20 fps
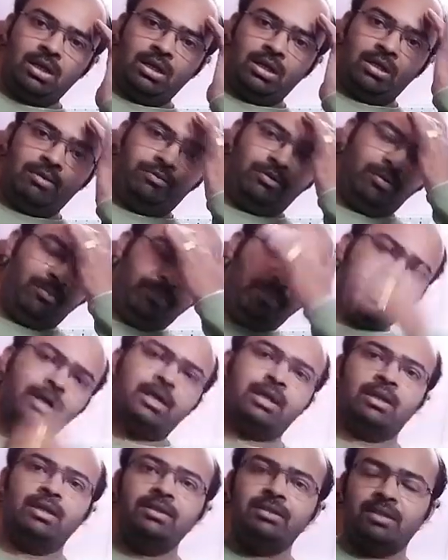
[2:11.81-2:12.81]
If you pay
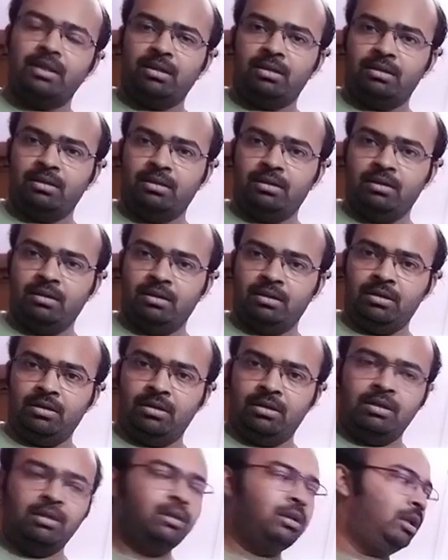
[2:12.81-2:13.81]
attention,
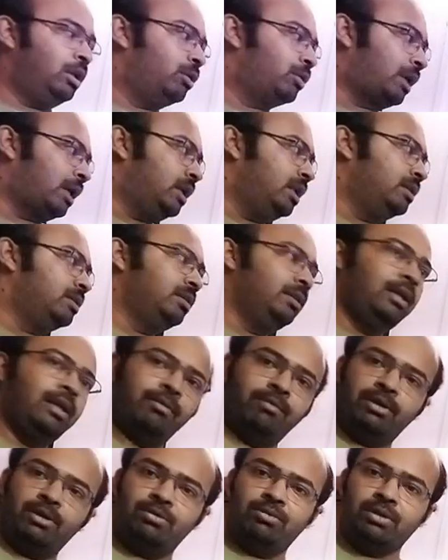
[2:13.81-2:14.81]
you can easily
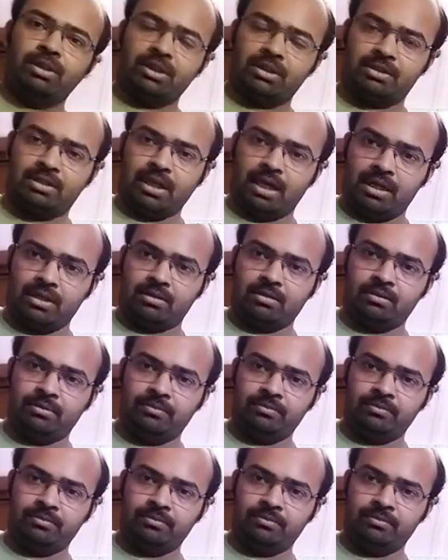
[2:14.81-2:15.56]
able to understand.